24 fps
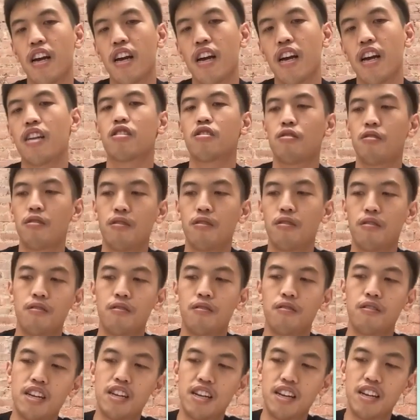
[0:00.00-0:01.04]
And
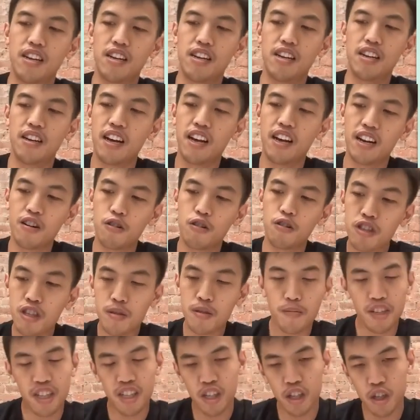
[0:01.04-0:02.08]
so
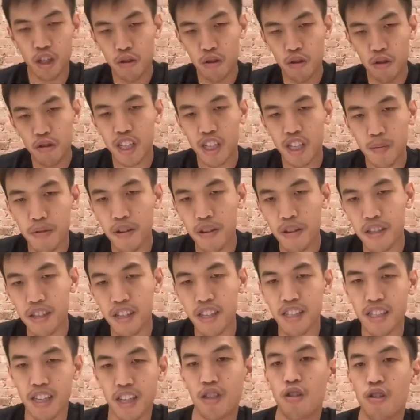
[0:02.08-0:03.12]
ultimately, the user experience
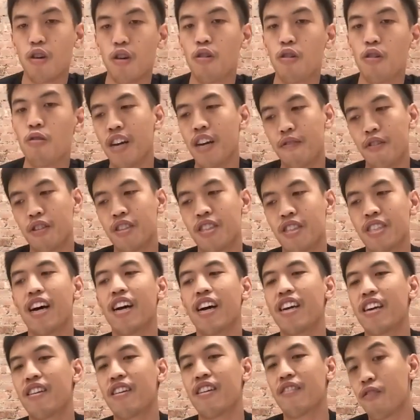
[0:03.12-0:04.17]
is that you only have to
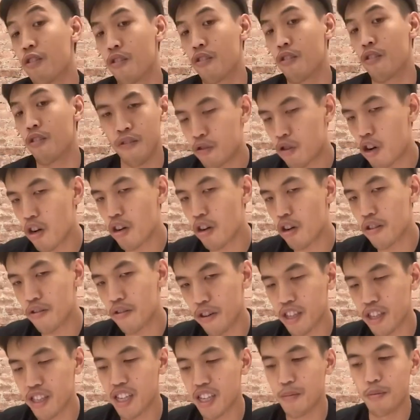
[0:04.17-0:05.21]
sign for
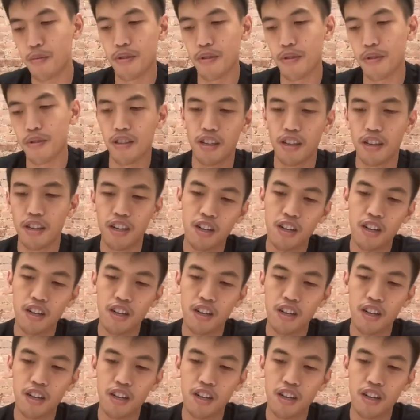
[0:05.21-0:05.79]
withdrawals, for example.